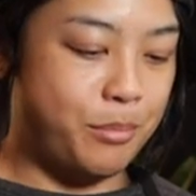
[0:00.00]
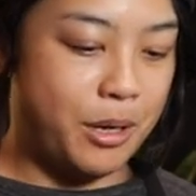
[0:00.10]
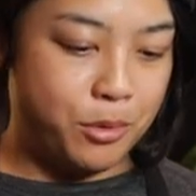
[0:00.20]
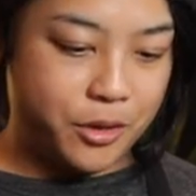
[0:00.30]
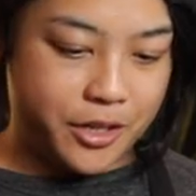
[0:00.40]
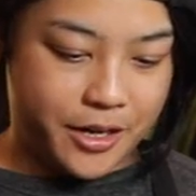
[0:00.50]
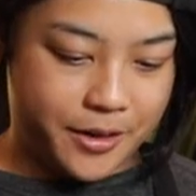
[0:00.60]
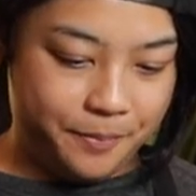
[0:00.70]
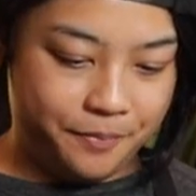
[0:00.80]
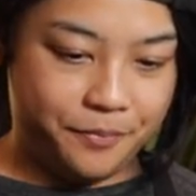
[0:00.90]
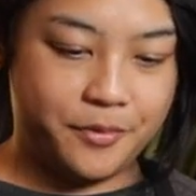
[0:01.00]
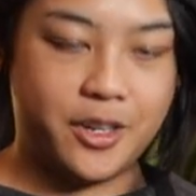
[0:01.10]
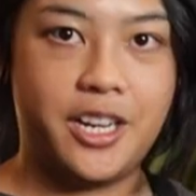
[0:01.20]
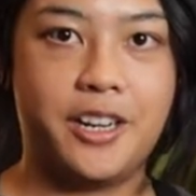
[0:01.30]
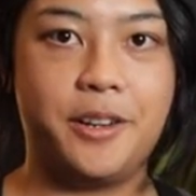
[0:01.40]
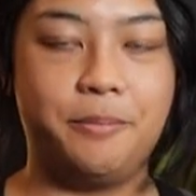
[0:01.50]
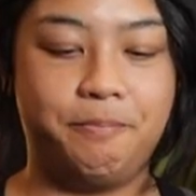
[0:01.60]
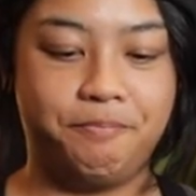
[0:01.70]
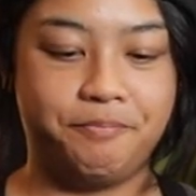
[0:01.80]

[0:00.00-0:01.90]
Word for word: Bubblegum. Right here.